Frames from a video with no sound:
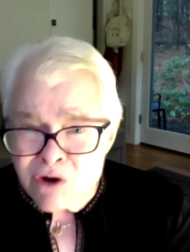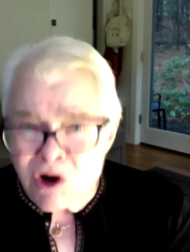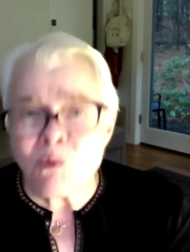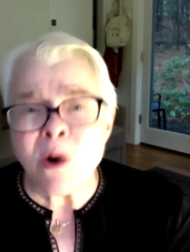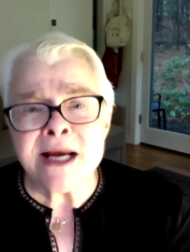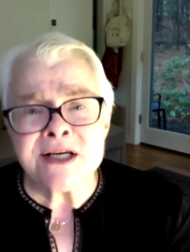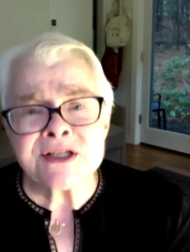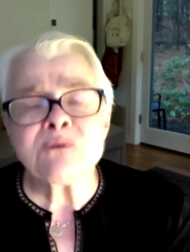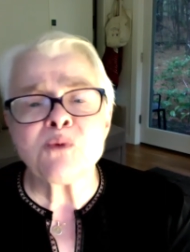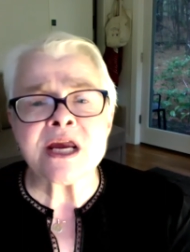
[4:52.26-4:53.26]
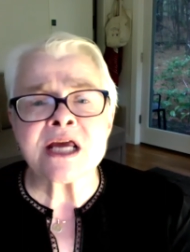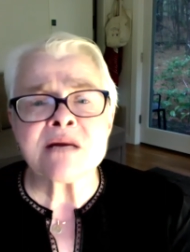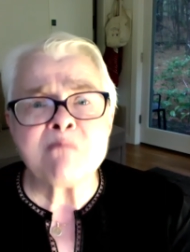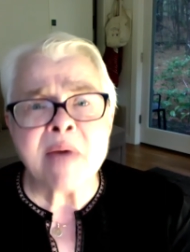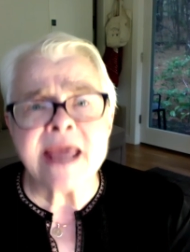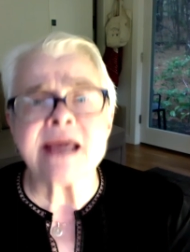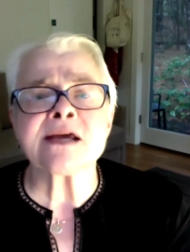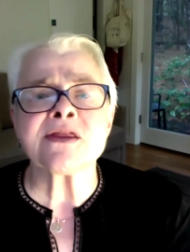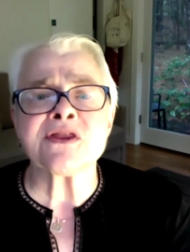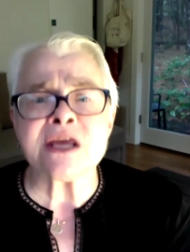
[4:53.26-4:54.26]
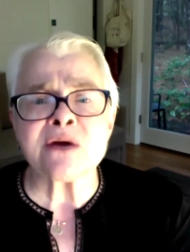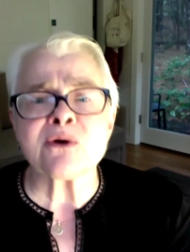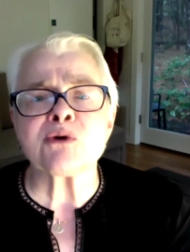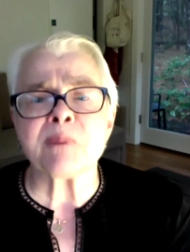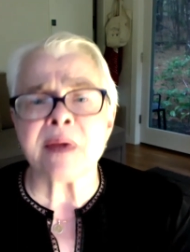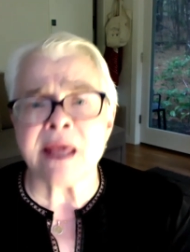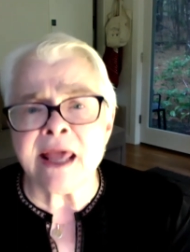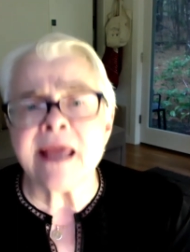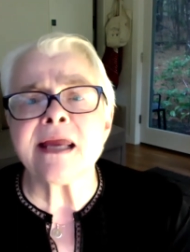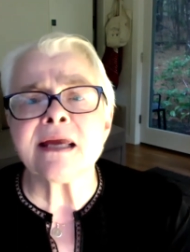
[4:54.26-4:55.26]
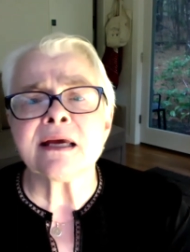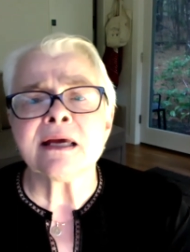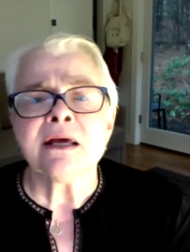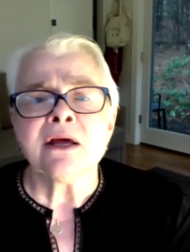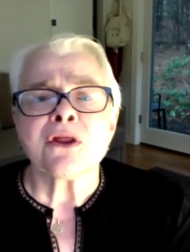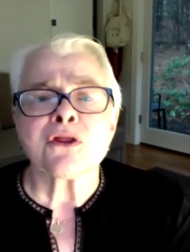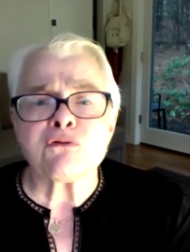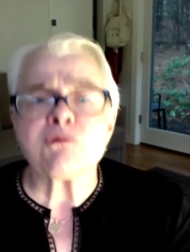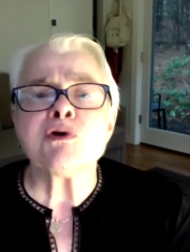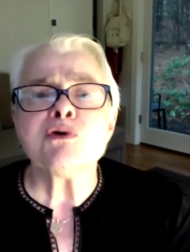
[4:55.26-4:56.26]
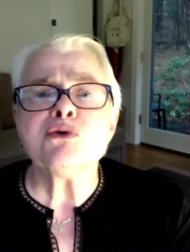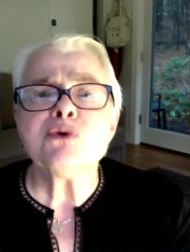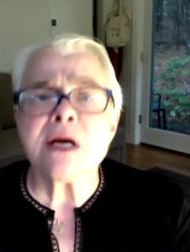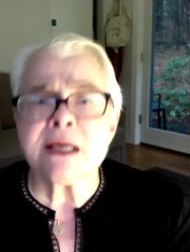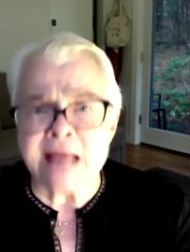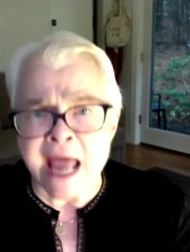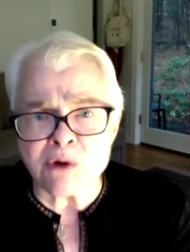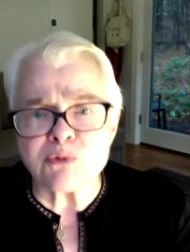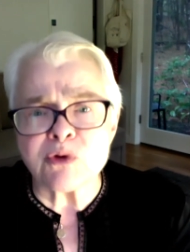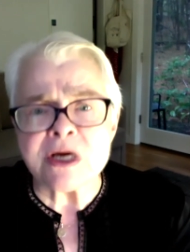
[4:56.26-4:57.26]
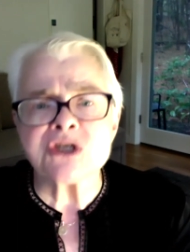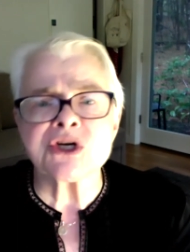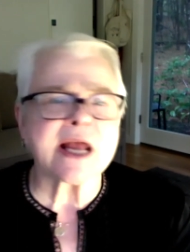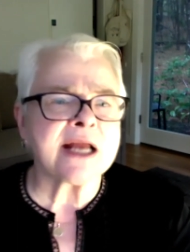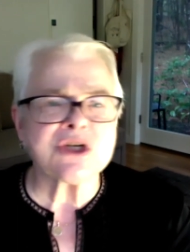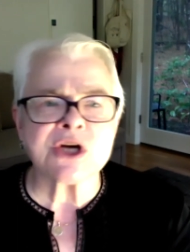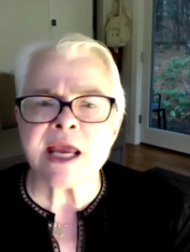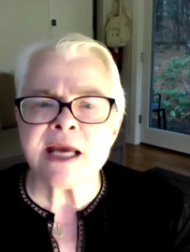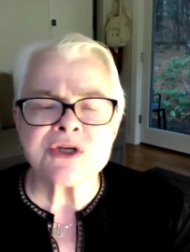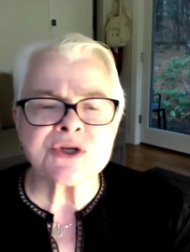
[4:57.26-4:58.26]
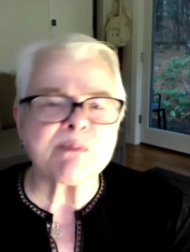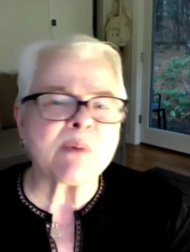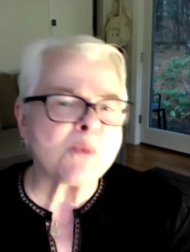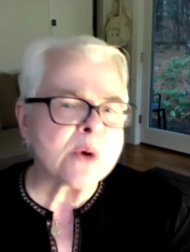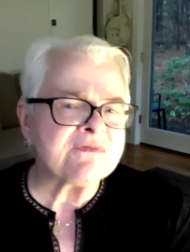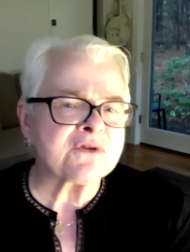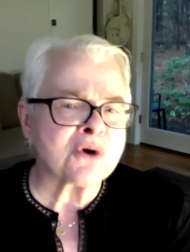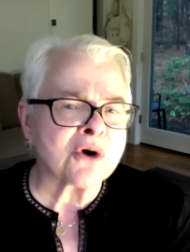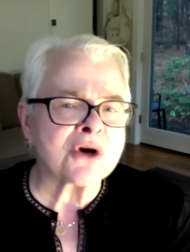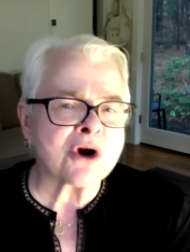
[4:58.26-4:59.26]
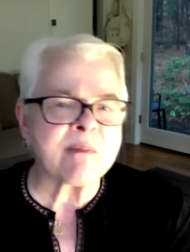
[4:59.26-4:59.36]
are ways that we can make theater pay through outreach and education. But we've turned our